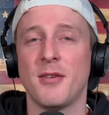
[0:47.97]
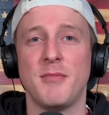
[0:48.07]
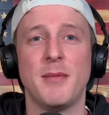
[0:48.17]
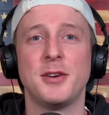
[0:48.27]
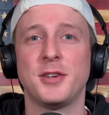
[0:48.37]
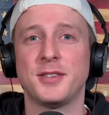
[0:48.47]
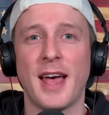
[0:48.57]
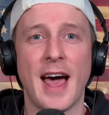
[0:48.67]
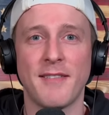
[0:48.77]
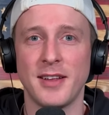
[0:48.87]
Maybe she's
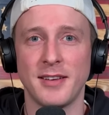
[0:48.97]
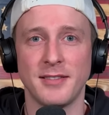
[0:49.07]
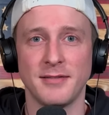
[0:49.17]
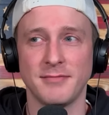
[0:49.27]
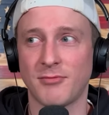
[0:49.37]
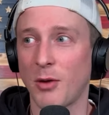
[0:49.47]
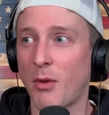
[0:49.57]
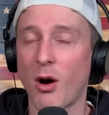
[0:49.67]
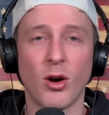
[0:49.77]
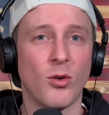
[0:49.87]
having it
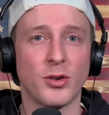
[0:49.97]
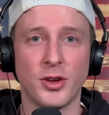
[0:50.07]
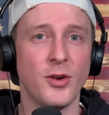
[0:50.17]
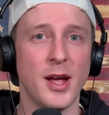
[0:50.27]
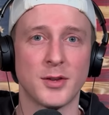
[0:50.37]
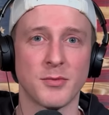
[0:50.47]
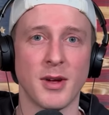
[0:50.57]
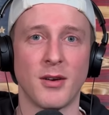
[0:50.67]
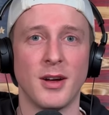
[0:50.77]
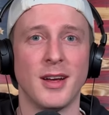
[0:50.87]
tomorrow or 2 days from
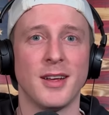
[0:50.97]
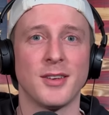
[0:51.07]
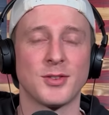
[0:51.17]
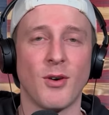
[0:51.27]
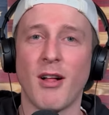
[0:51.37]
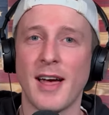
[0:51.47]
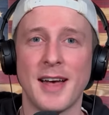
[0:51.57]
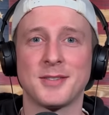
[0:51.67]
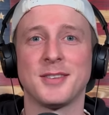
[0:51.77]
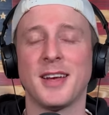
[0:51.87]
now. So all I
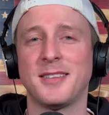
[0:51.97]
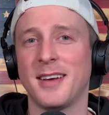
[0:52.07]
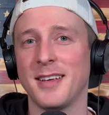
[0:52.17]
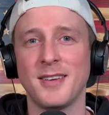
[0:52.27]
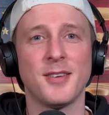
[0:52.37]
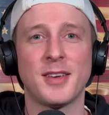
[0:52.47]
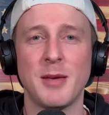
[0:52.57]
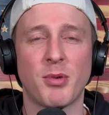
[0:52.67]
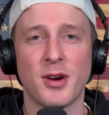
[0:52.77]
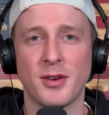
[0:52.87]
ask is that, you
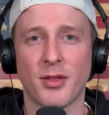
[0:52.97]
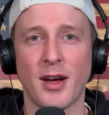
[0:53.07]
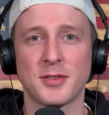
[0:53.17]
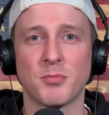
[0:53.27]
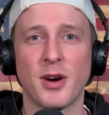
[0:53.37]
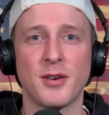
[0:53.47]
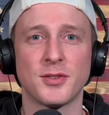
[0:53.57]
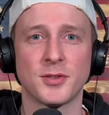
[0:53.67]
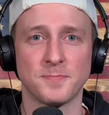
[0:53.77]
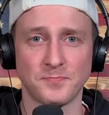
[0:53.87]
keep her in your thoughts and
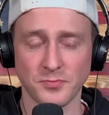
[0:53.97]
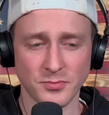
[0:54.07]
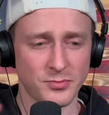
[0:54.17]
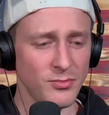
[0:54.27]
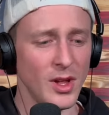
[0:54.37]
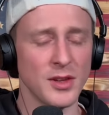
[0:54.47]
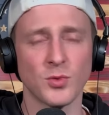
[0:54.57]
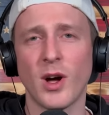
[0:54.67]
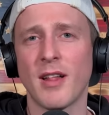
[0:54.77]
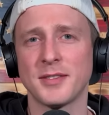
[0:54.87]
prayers as
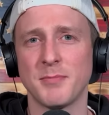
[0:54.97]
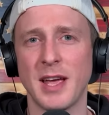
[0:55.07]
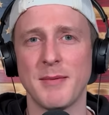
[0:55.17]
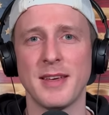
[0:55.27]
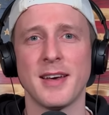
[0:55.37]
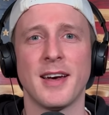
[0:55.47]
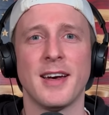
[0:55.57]
well as the baby.